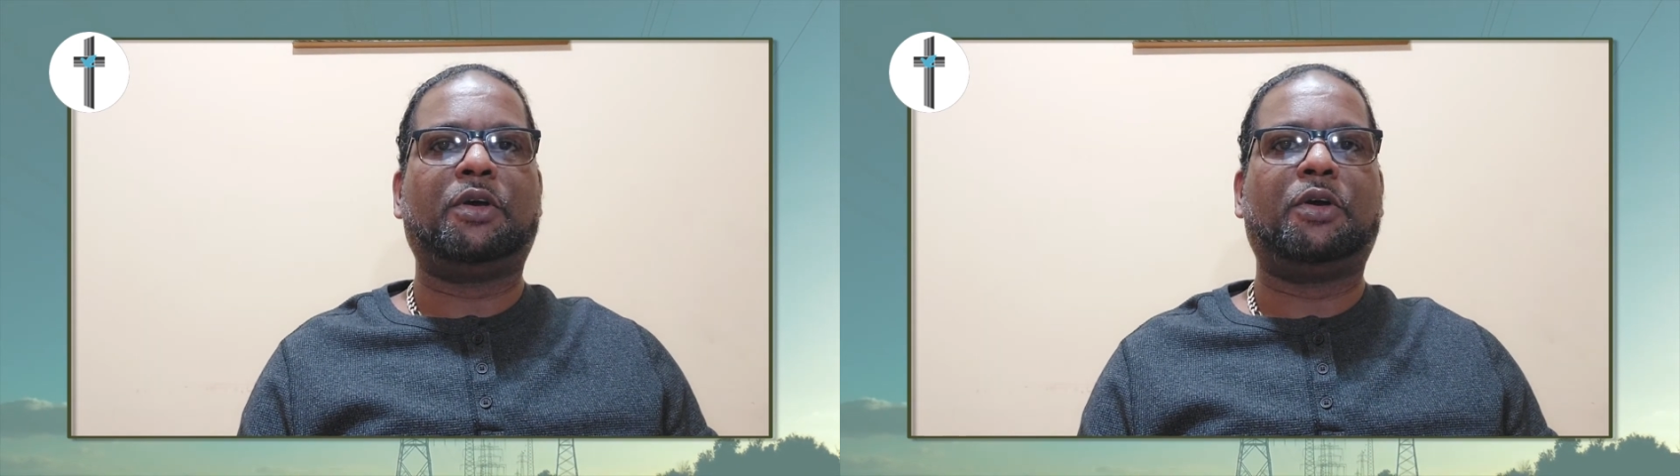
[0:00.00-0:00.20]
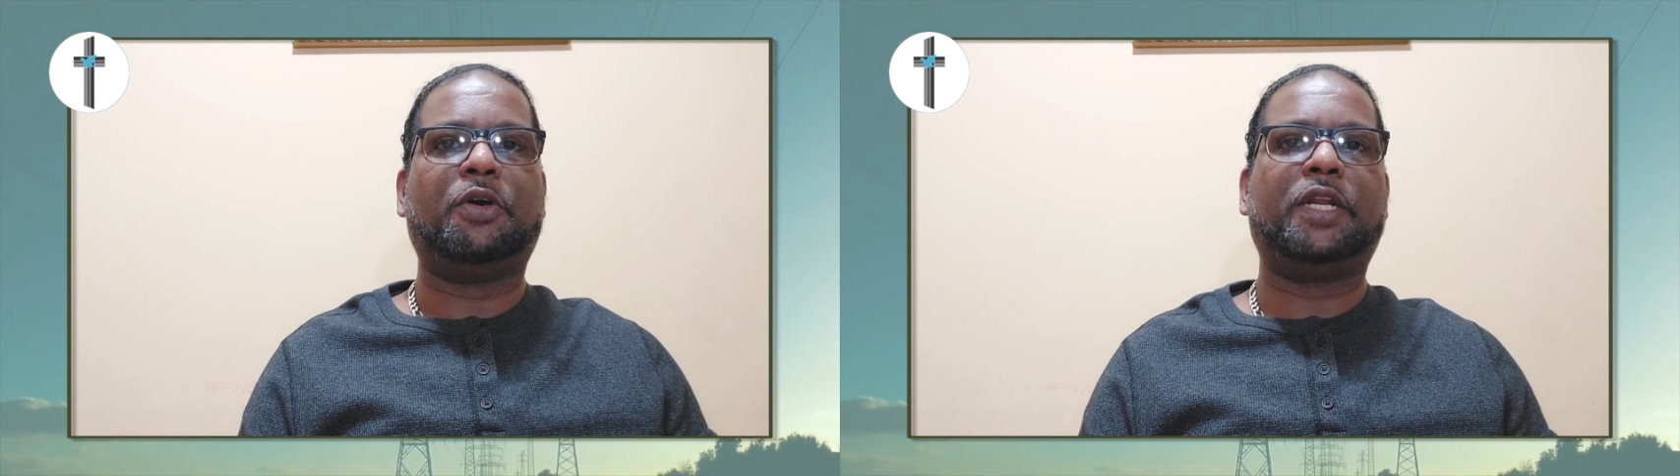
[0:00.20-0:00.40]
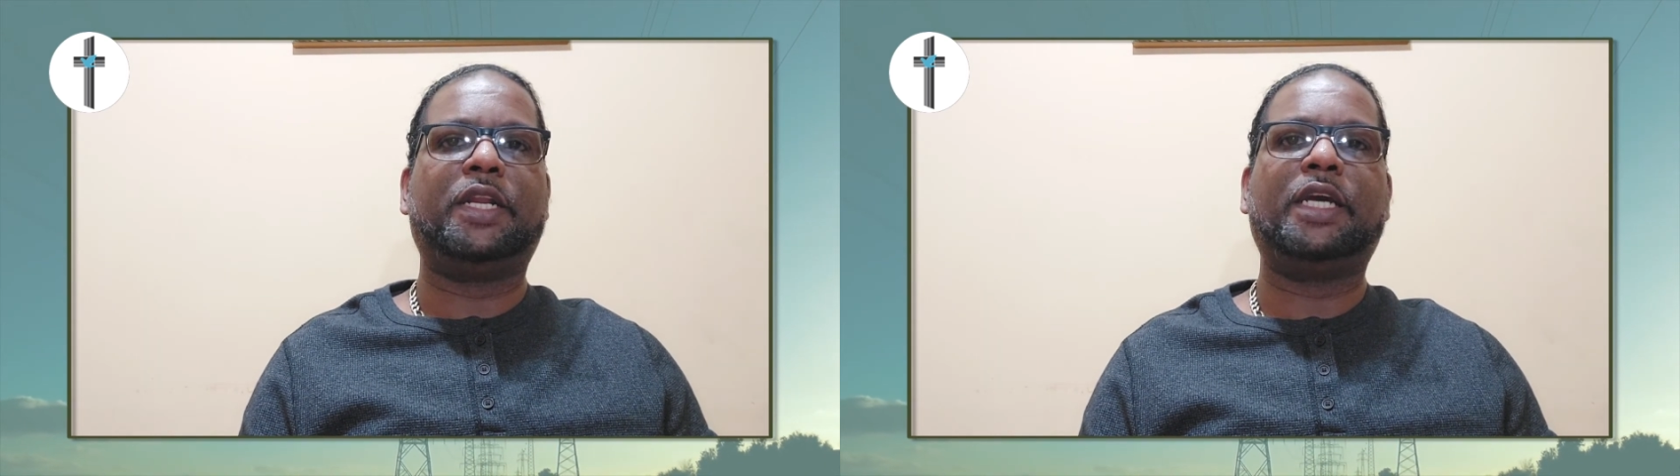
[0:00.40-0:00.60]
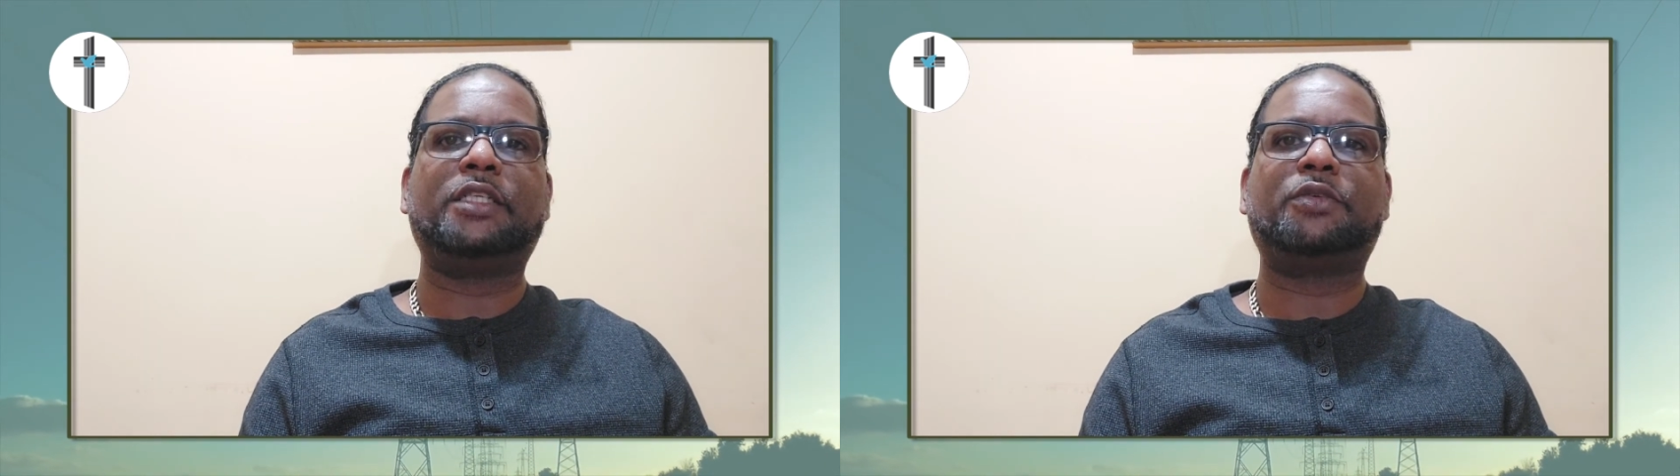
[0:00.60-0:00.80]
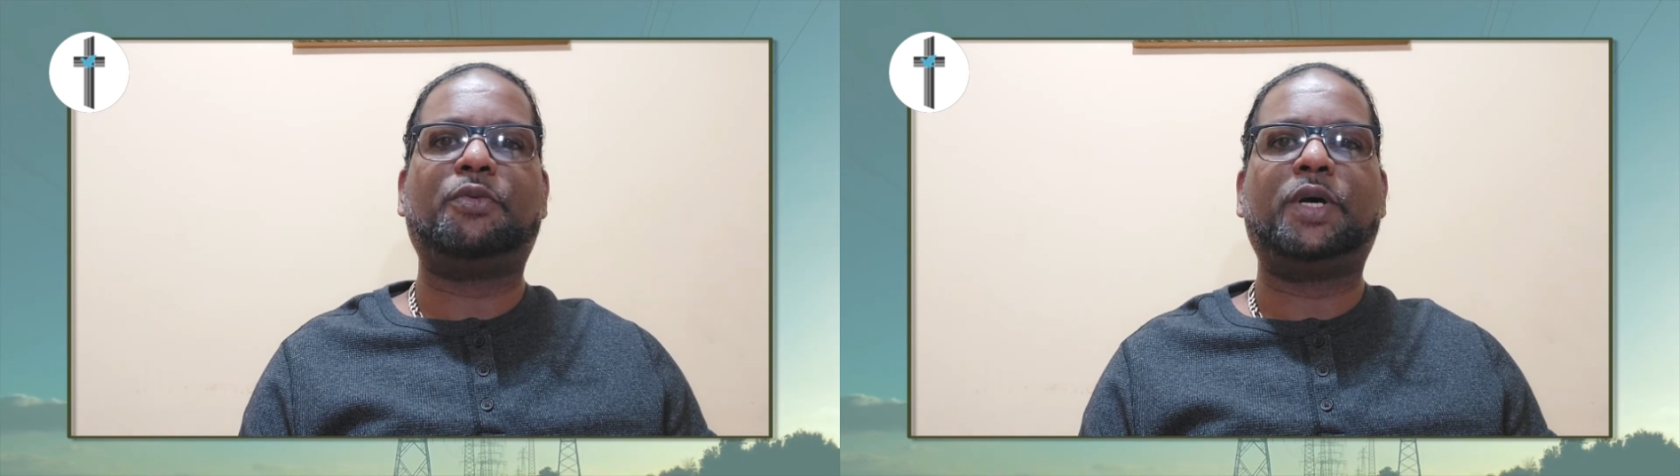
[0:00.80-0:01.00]
or the
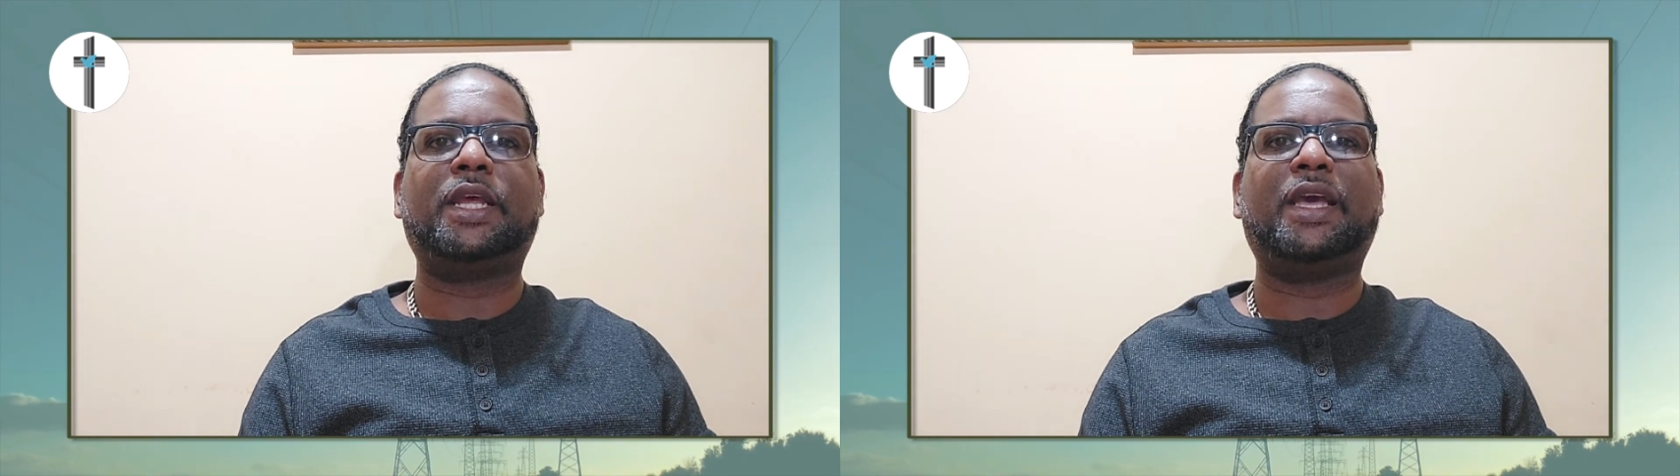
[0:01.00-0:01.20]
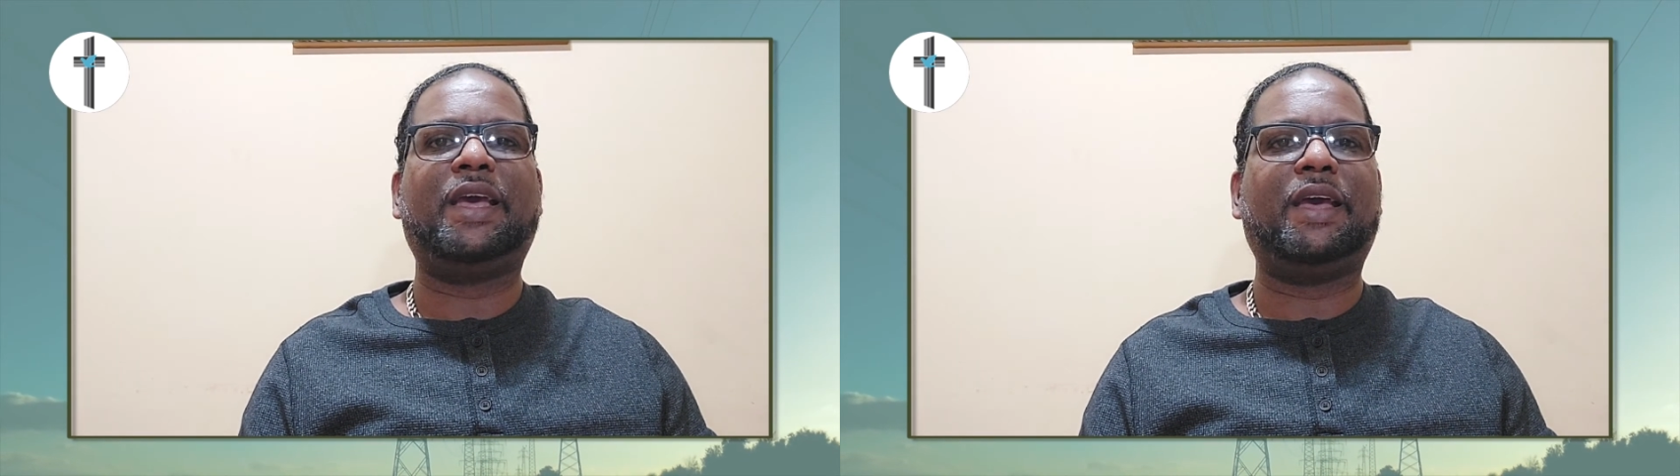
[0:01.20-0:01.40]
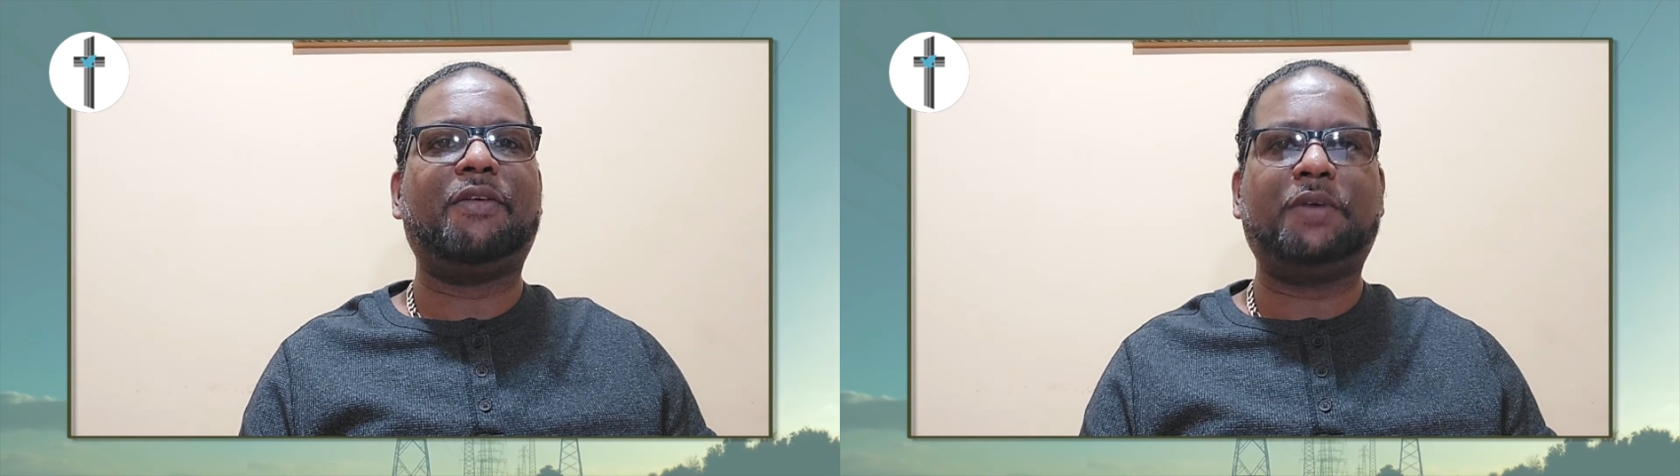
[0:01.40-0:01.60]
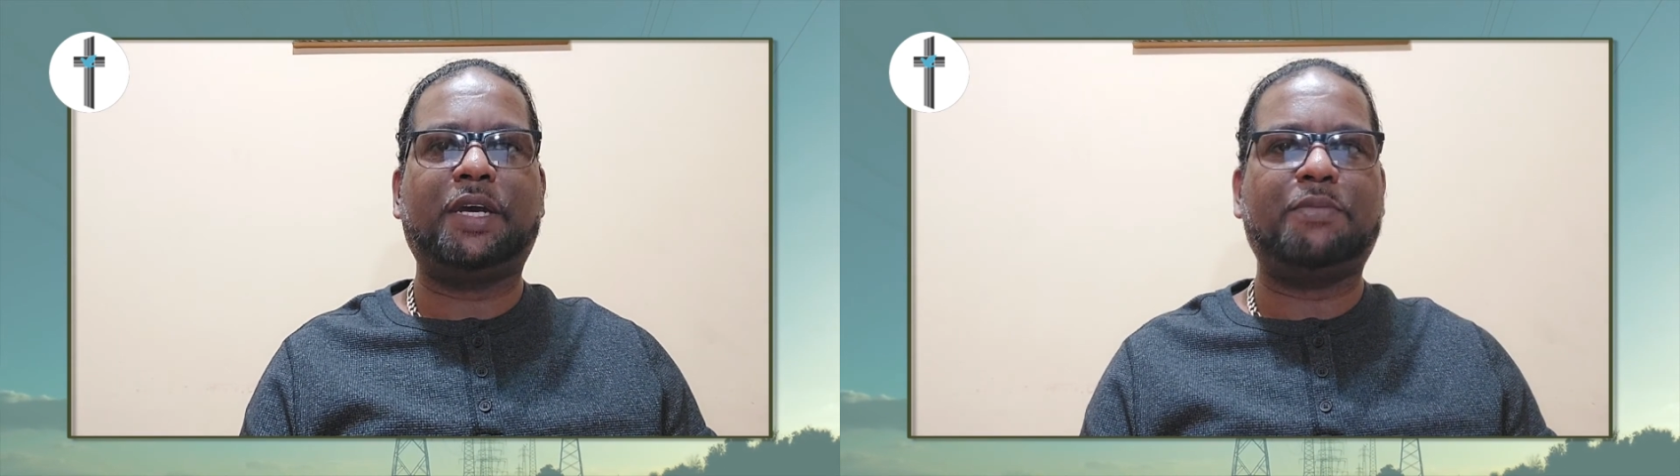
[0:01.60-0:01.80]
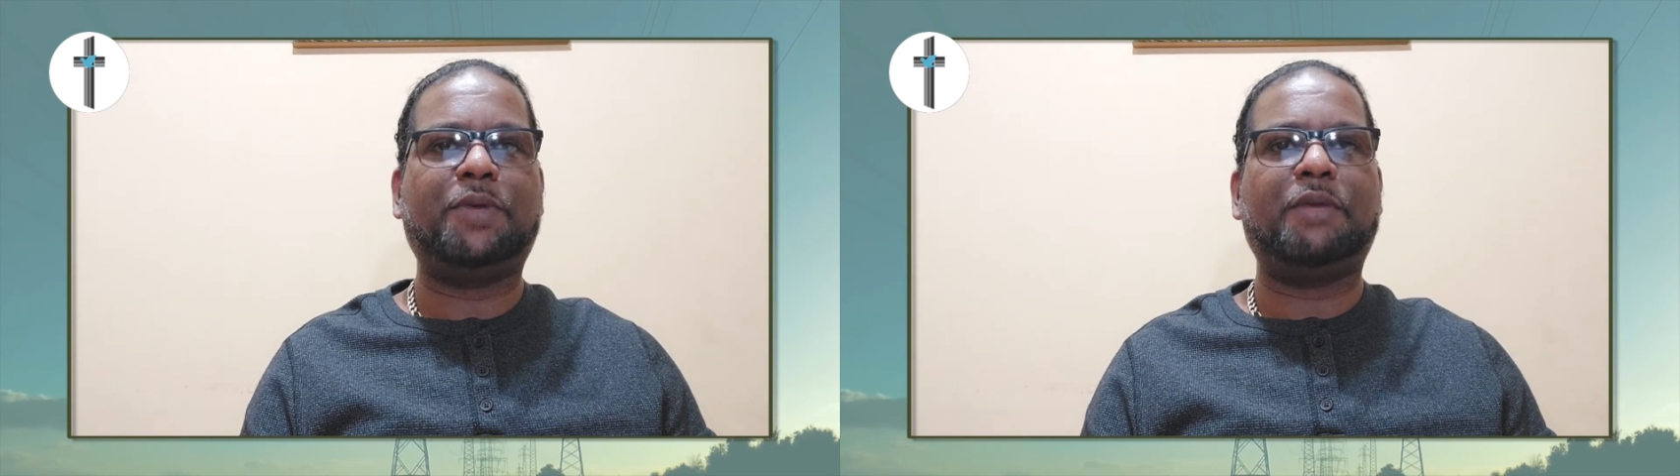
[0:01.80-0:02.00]
next whatever
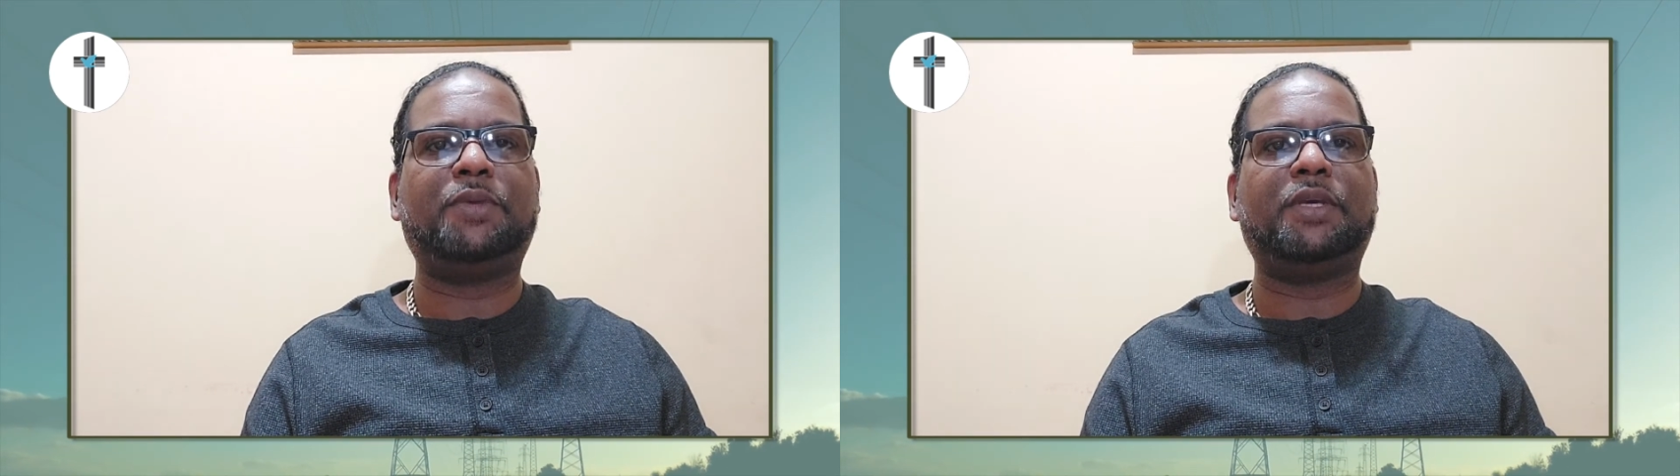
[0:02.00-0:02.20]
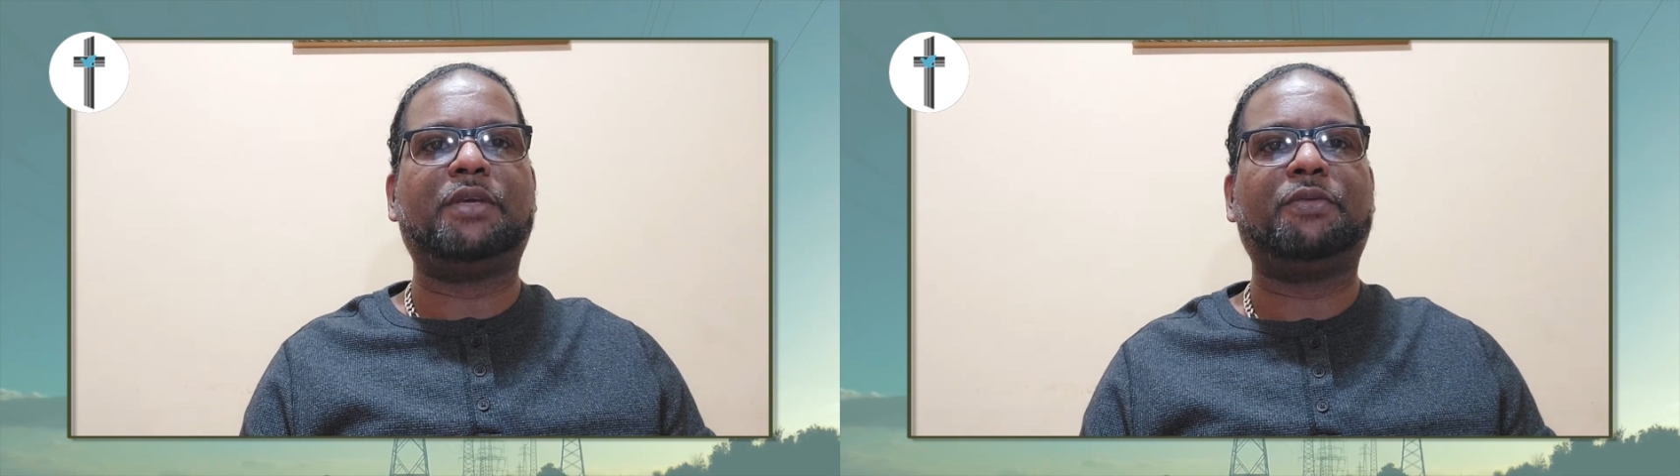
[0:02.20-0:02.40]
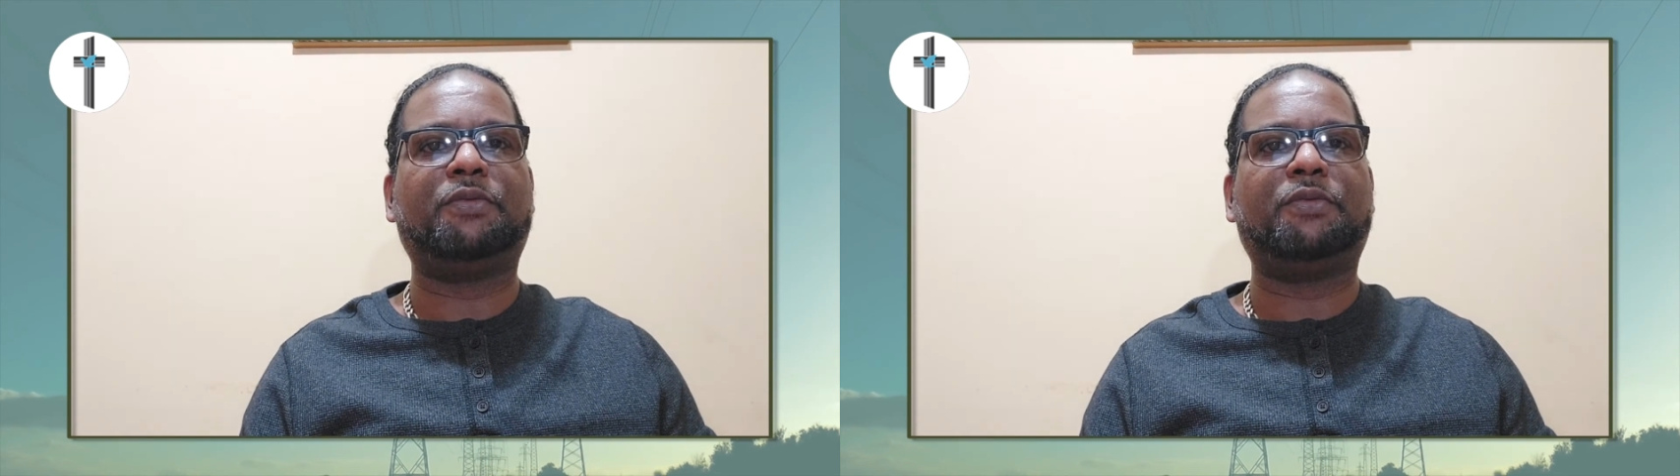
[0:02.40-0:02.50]
it may be,